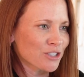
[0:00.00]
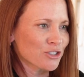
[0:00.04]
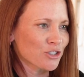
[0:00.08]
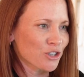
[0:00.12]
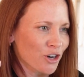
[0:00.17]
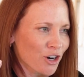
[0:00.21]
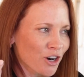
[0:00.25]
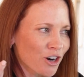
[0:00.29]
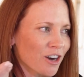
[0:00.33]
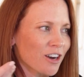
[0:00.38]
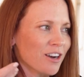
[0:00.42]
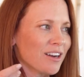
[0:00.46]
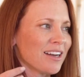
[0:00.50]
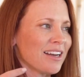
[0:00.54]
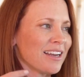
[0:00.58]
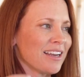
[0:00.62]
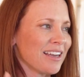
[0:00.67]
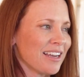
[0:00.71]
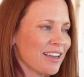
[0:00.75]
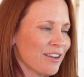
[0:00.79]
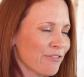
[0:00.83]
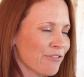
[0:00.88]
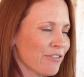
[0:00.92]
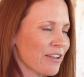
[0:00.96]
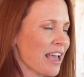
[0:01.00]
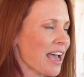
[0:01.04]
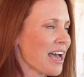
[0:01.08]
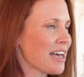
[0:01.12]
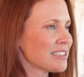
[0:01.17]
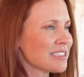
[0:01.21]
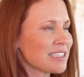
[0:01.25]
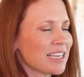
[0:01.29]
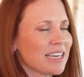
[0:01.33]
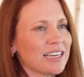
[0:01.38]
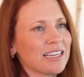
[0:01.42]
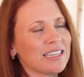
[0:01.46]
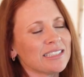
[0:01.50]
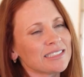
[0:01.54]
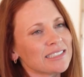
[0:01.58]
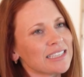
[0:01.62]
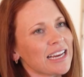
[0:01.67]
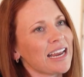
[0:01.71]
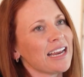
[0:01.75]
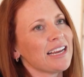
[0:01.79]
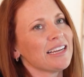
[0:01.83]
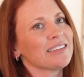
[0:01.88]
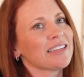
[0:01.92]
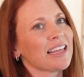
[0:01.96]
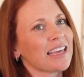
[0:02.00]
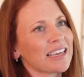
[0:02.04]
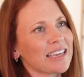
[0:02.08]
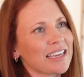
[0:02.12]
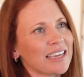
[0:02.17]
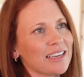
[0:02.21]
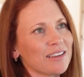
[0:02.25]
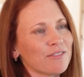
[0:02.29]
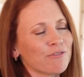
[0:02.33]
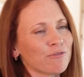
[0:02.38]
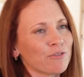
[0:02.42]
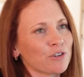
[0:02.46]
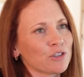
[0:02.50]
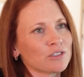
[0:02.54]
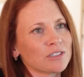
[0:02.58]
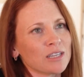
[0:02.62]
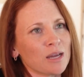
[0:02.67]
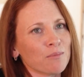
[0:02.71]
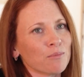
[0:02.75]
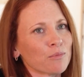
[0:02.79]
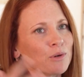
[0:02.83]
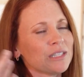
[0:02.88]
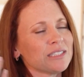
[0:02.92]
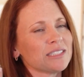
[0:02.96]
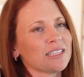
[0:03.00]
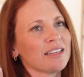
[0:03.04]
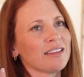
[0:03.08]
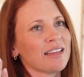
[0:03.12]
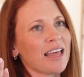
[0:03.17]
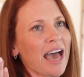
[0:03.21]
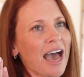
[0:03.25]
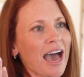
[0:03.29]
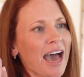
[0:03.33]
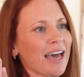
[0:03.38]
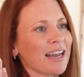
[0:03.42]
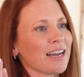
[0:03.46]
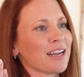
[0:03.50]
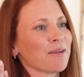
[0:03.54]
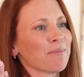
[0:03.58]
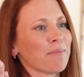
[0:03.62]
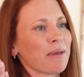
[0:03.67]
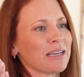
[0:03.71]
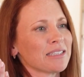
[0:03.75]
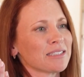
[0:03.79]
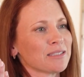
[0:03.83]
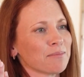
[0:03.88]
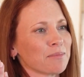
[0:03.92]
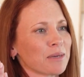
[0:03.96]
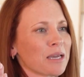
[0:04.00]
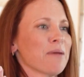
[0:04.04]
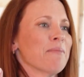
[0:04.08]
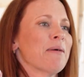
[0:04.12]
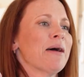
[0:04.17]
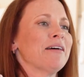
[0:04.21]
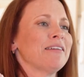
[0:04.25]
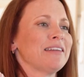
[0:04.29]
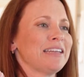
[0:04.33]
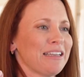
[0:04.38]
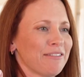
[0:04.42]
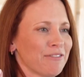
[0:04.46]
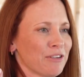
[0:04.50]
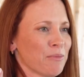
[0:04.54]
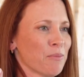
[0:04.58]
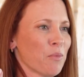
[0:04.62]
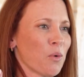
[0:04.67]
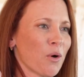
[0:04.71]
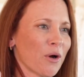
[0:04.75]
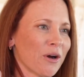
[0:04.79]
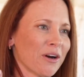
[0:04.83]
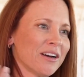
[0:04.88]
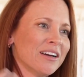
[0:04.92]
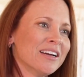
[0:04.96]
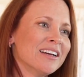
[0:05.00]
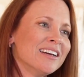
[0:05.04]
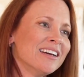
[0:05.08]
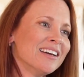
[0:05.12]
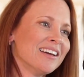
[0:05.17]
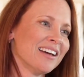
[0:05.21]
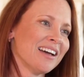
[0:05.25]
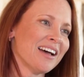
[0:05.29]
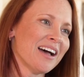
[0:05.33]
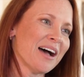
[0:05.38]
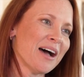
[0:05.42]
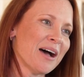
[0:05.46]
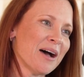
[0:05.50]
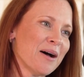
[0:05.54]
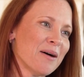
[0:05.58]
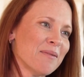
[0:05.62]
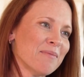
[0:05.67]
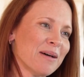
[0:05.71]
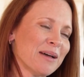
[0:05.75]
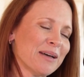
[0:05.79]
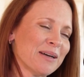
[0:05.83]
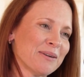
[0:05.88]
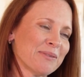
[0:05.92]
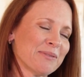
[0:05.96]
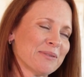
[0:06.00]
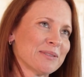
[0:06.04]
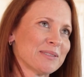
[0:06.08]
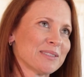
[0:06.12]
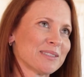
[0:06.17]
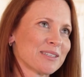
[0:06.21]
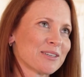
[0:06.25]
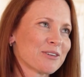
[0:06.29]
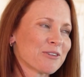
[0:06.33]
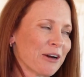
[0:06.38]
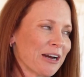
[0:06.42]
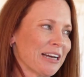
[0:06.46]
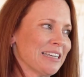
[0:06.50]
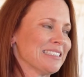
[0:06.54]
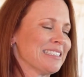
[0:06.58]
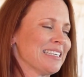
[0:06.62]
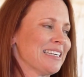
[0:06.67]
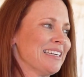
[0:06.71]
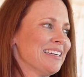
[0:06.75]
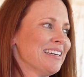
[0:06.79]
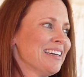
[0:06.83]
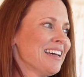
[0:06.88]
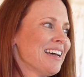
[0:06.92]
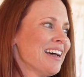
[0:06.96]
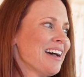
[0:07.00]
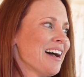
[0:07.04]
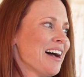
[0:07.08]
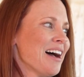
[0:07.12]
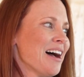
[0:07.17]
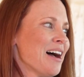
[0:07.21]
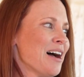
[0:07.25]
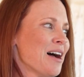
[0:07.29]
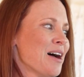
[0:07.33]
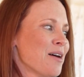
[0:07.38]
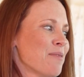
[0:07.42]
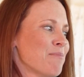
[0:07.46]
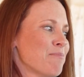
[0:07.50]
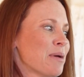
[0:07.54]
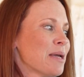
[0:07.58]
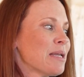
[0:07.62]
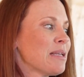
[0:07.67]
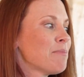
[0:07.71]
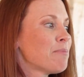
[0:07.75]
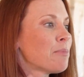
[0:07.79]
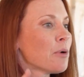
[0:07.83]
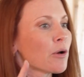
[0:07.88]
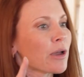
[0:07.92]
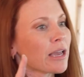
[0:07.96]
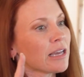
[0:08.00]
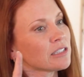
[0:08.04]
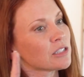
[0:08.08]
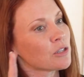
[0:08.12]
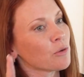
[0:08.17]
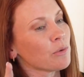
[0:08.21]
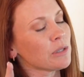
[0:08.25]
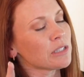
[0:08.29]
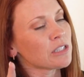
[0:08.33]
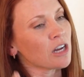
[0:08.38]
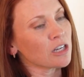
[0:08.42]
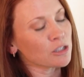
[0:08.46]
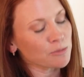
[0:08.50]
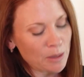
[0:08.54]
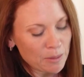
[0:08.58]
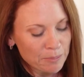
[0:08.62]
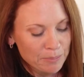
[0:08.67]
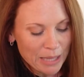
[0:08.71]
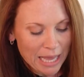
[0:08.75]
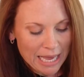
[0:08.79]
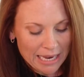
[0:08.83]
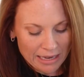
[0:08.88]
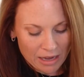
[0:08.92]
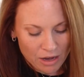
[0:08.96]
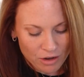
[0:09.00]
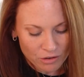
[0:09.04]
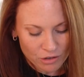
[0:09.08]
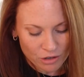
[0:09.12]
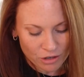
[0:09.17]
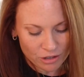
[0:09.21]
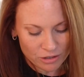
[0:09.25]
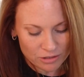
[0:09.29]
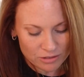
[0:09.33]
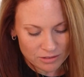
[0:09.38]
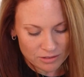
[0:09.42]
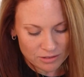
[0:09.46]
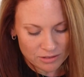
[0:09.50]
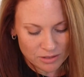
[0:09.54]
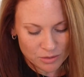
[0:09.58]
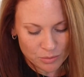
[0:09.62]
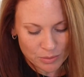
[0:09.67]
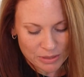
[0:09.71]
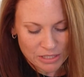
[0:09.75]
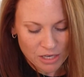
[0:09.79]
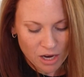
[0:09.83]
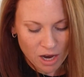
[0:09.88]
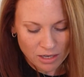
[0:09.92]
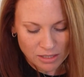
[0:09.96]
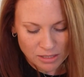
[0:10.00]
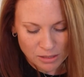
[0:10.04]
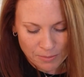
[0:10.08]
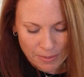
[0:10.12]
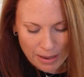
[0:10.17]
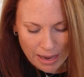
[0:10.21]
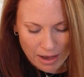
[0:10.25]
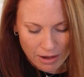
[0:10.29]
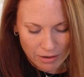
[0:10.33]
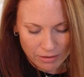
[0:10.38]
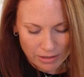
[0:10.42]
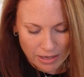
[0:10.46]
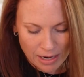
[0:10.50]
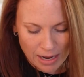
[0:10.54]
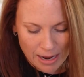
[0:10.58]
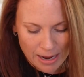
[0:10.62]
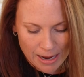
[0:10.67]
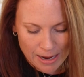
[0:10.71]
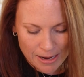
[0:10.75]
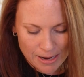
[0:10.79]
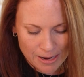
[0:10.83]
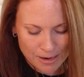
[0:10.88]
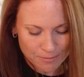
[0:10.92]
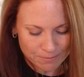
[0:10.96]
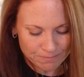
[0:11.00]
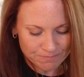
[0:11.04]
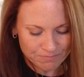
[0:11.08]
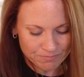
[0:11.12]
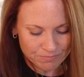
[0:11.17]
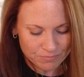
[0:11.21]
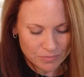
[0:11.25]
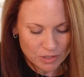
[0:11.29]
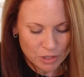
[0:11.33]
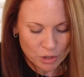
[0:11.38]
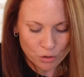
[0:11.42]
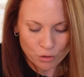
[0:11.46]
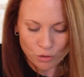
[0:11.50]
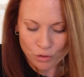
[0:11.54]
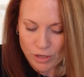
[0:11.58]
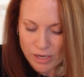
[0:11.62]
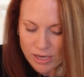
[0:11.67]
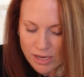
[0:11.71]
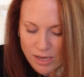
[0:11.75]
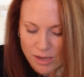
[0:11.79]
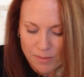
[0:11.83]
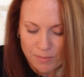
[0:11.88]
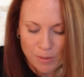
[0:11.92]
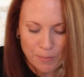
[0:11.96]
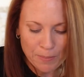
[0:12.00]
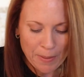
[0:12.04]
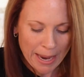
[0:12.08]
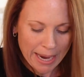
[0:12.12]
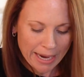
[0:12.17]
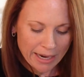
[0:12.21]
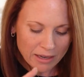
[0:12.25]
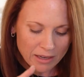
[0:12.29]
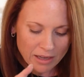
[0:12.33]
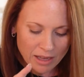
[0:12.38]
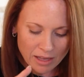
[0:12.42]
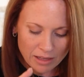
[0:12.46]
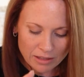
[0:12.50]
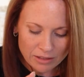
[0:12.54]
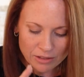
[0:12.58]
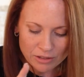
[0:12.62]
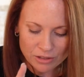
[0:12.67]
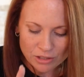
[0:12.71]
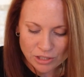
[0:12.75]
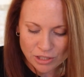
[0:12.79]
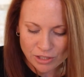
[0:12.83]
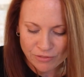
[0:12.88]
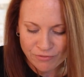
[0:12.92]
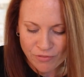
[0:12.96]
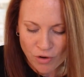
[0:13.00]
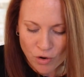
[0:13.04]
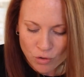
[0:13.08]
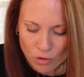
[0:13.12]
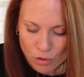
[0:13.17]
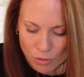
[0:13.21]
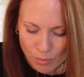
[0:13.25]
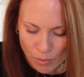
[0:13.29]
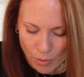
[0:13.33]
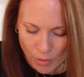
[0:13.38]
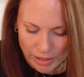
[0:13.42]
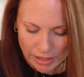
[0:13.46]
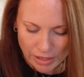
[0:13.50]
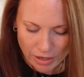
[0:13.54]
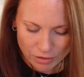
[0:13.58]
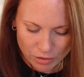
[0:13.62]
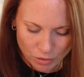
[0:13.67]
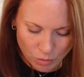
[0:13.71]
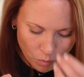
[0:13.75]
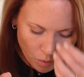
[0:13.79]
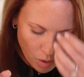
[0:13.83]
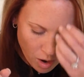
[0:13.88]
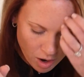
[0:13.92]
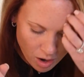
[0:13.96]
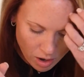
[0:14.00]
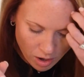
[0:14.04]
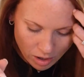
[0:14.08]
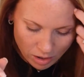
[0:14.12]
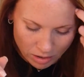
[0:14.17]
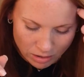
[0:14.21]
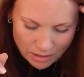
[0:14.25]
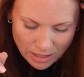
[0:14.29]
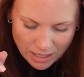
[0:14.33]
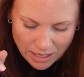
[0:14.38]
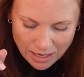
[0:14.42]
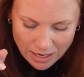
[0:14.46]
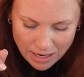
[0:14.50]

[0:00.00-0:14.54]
sure if it has any stain, like for some reason the attic makes them come out even more. It was crazy. But okay, so we talked about blackout curtains. We talked about the crib, the paint colors, the focal point on the wall.